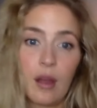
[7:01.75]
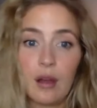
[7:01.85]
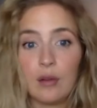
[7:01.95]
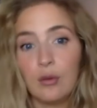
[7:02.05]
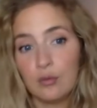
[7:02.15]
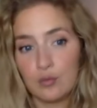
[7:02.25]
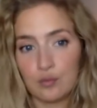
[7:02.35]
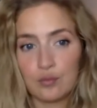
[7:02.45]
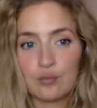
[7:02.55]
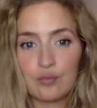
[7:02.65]

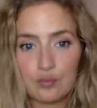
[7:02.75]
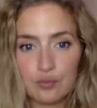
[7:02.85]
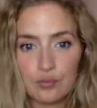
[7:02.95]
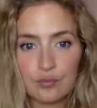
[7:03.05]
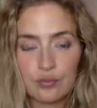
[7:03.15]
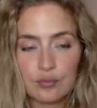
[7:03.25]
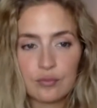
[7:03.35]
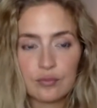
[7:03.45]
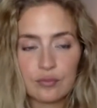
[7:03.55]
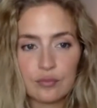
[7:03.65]

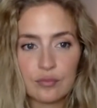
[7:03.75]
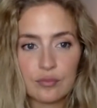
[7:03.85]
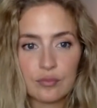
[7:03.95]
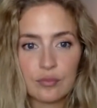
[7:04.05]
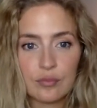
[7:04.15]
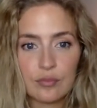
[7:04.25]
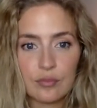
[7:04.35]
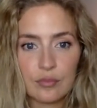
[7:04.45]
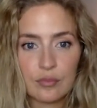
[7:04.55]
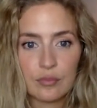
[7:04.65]

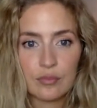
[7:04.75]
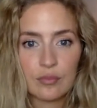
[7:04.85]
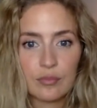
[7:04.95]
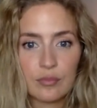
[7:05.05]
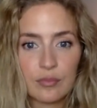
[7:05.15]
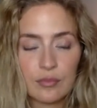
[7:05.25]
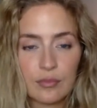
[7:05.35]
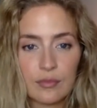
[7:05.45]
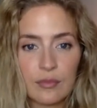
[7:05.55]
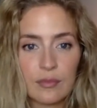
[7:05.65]

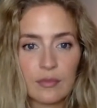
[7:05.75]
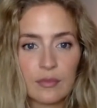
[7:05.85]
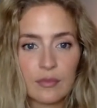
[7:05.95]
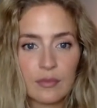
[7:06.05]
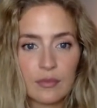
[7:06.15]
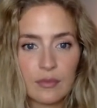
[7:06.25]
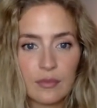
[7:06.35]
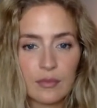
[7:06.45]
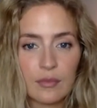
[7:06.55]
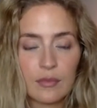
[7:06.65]

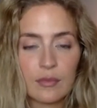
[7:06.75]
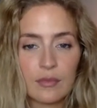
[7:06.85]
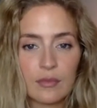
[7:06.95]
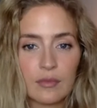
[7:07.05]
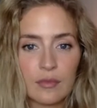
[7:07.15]
No words are spoken by the person on screen.